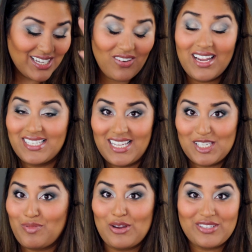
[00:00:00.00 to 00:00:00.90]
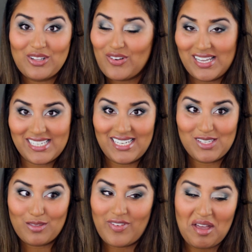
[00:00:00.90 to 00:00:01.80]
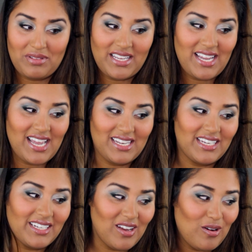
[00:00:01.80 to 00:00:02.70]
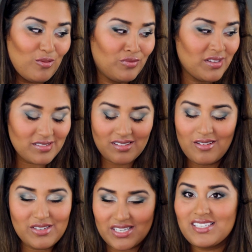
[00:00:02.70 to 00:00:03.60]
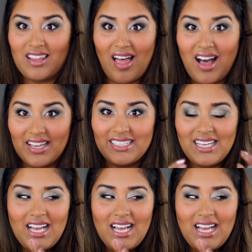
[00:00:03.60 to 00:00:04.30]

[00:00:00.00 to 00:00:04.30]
craziness, personal craziness with family, and you know, it was just a lot.